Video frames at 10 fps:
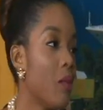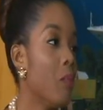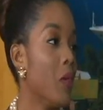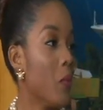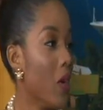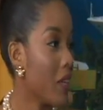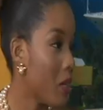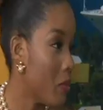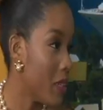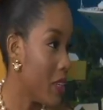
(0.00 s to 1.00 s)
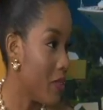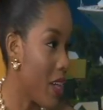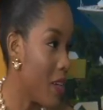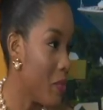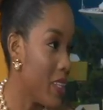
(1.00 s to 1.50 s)
but welcoming
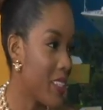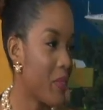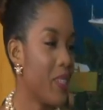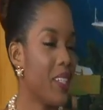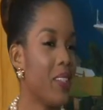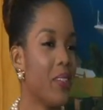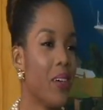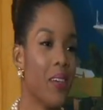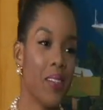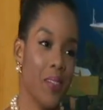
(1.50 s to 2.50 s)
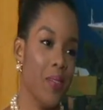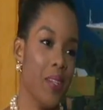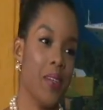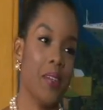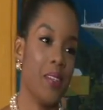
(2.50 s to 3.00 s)
environment because you all know
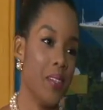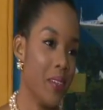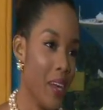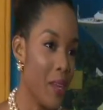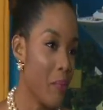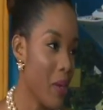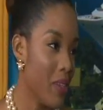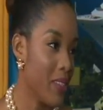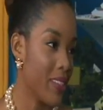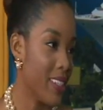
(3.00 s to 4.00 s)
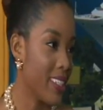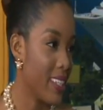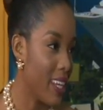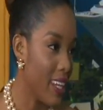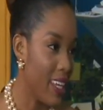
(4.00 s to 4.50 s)
when you go to your grandparents on a
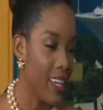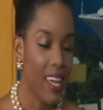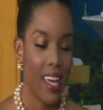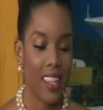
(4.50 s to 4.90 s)
Sunday,